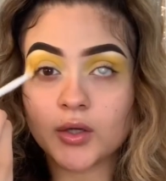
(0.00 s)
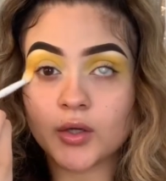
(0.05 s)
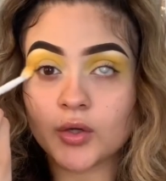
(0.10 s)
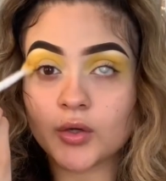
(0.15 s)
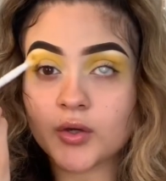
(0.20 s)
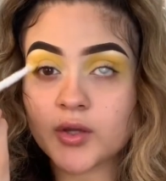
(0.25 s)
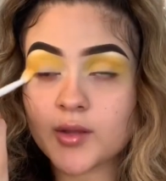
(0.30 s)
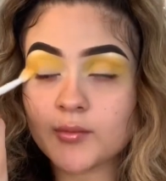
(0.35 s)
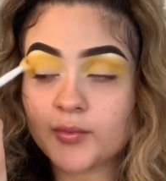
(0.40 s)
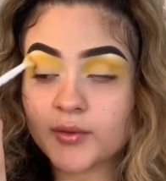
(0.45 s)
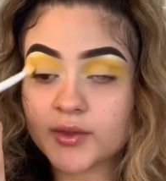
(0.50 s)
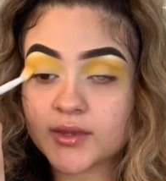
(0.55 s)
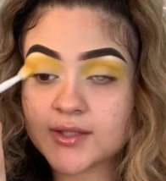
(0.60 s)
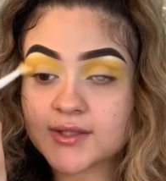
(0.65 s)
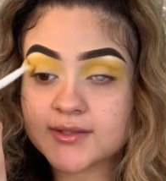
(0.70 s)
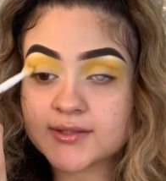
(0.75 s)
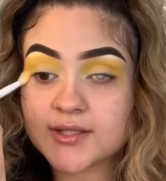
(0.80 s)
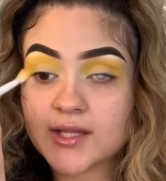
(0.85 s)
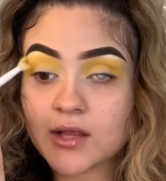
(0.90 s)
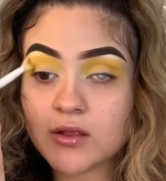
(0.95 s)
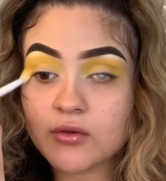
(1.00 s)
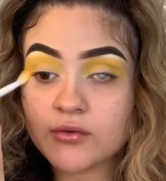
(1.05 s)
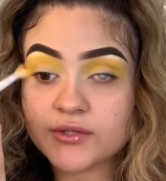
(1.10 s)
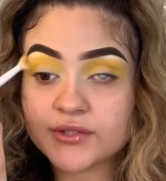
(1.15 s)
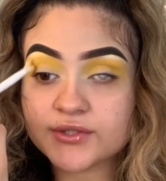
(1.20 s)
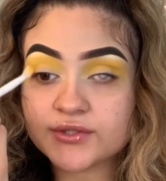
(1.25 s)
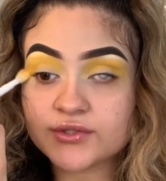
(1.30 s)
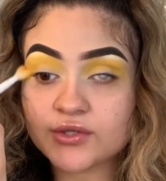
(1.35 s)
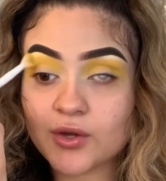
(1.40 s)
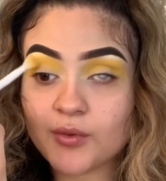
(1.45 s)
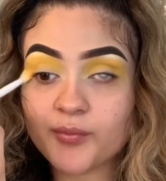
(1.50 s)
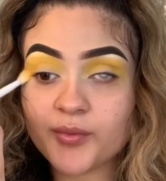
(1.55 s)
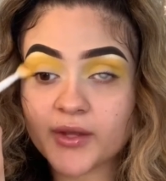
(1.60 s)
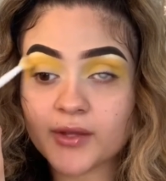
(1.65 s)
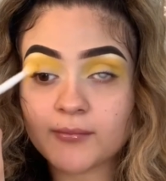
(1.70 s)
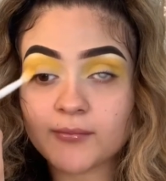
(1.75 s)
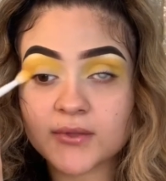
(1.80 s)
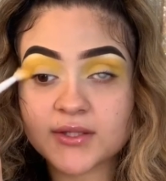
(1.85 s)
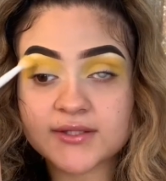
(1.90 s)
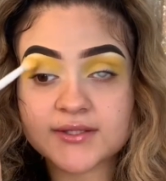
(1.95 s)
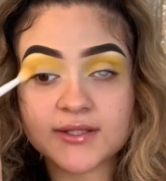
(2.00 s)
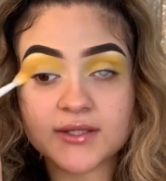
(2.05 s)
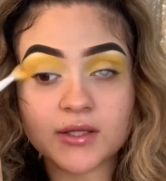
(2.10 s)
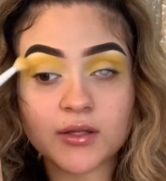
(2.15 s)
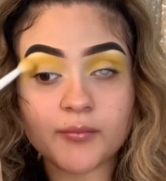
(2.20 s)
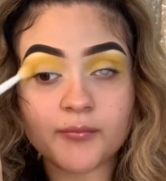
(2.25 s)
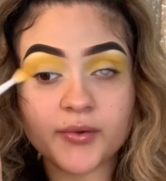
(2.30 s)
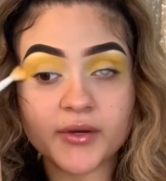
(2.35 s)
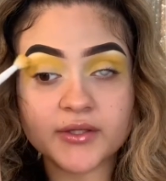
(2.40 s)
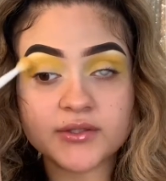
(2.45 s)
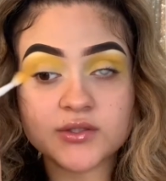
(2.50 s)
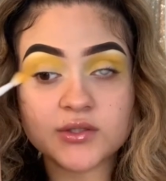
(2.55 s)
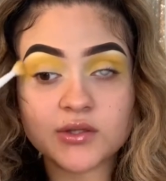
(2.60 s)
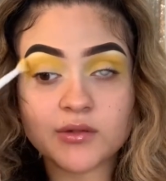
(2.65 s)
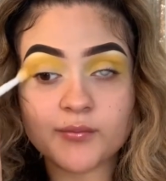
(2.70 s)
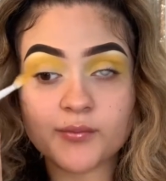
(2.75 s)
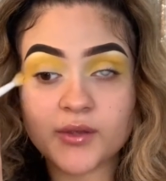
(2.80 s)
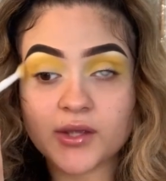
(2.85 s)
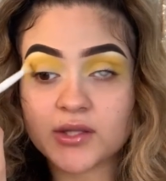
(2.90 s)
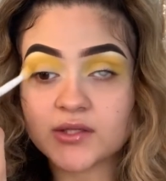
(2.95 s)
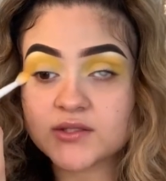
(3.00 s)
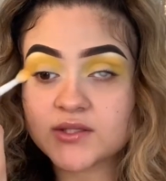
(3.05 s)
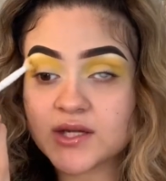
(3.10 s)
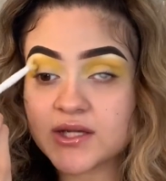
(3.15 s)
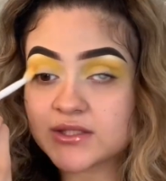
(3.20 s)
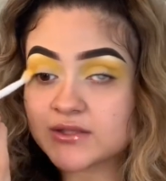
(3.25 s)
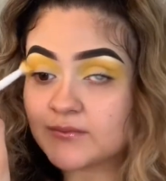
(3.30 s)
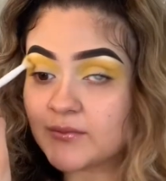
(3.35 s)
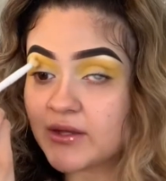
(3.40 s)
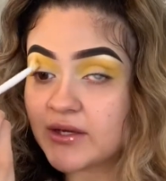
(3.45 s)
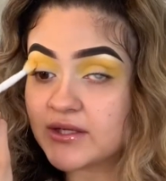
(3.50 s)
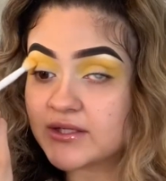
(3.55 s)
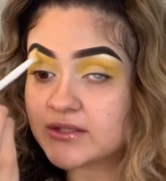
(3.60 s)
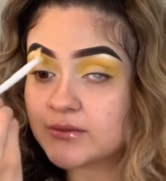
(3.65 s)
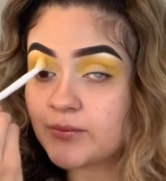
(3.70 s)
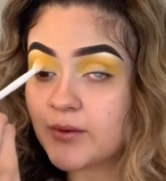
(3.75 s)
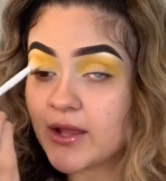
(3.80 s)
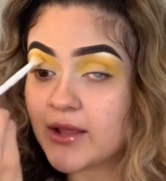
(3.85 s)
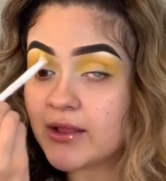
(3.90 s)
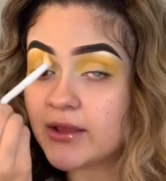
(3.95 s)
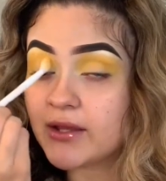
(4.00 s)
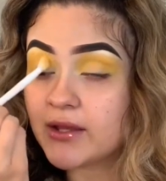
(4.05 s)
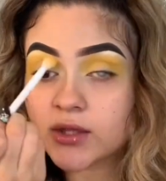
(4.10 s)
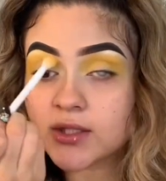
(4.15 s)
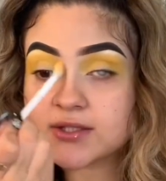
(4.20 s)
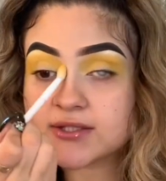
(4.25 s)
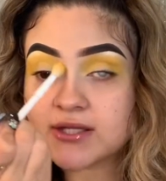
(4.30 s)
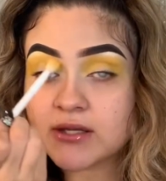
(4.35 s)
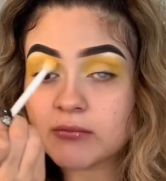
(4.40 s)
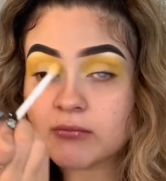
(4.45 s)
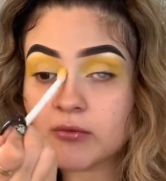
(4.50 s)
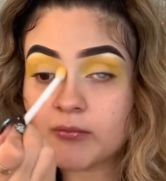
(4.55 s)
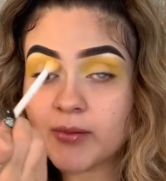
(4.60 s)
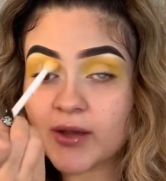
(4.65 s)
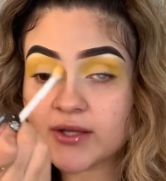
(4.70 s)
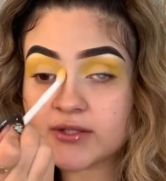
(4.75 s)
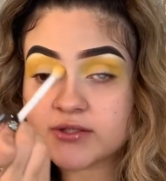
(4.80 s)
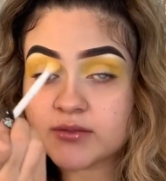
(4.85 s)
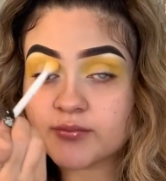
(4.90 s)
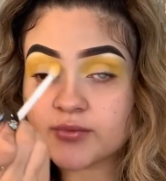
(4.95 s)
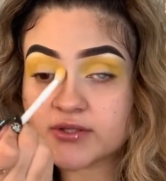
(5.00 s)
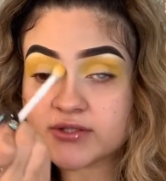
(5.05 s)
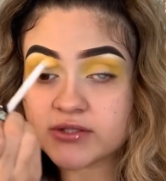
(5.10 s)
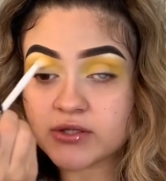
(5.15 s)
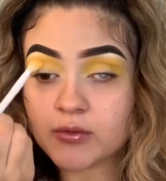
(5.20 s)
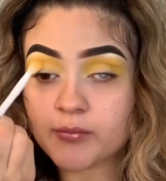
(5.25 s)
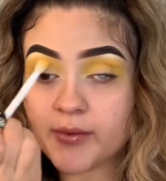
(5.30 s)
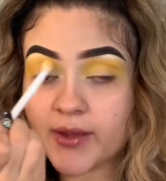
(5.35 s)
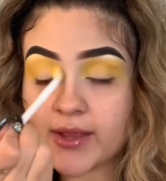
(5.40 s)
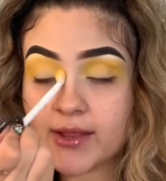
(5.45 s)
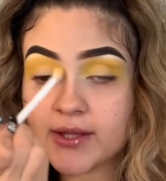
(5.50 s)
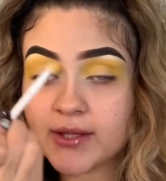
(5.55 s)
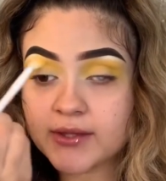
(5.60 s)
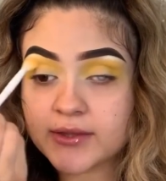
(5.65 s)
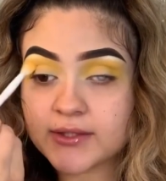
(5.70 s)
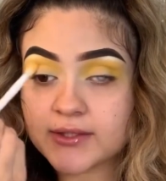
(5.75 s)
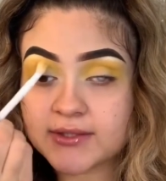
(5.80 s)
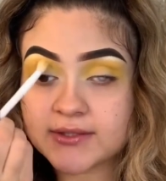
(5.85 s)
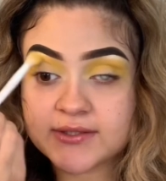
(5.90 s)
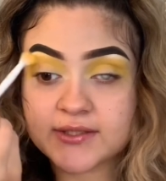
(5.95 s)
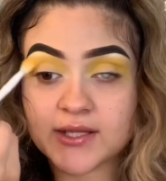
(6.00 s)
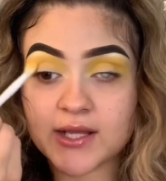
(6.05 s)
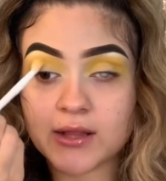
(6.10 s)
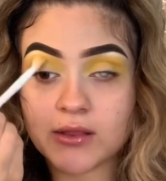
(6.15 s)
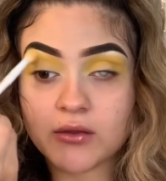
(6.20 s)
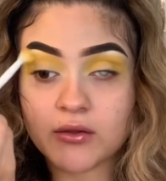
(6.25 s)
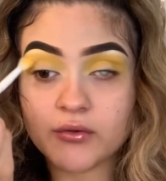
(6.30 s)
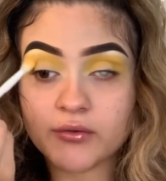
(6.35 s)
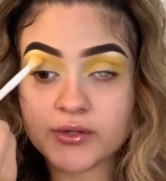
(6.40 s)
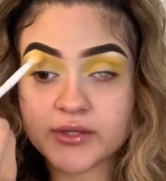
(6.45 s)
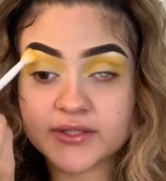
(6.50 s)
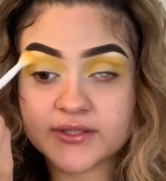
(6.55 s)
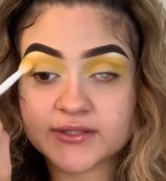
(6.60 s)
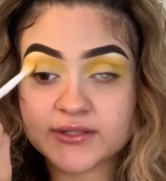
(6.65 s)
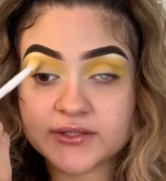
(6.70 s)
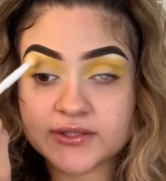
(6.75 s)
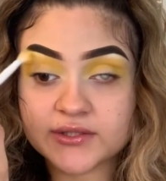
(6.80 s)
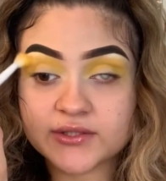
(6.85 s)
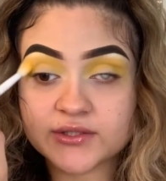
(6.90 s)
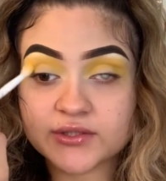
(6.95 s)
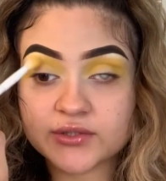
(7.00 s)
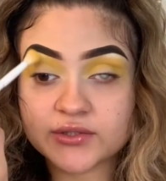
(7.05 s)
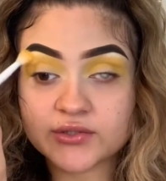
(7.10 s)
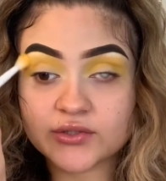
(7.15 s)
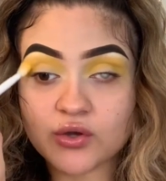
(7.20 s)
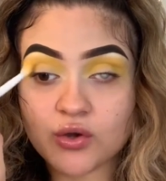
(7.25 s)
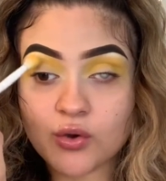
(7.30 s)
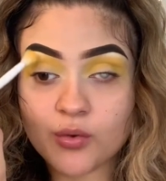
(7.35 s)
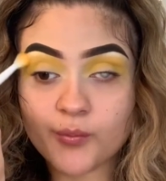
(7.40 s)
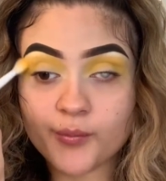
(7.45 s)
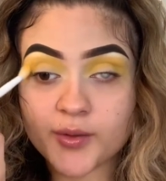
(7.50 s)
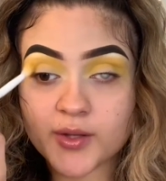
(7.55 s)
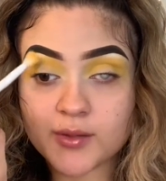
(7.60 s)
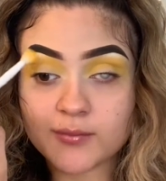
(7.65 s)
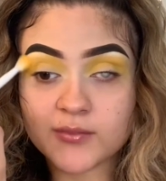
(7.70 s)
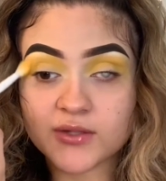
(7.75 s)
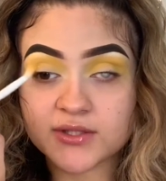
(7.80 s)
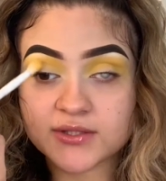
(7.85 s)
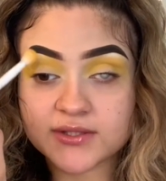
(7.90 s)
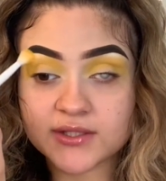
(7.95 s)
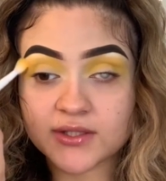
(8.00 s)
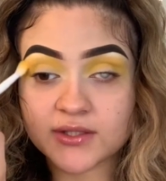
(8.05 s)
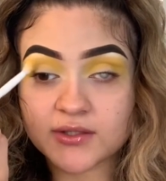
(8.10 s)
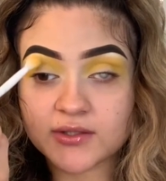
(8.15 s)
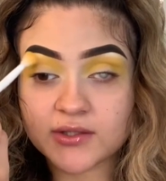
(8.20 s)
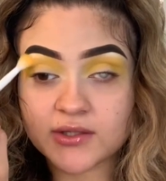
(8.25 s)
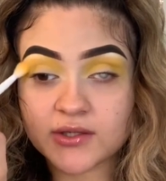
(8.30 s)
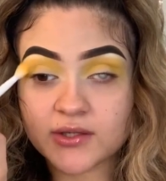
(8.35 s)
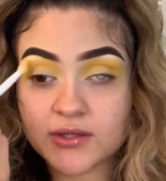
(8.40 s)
Okay, but this yellow is so pigmented compared to the BH Cosmetics palette. The Take Me Back to Brazil palette, this yellow is so pigmented.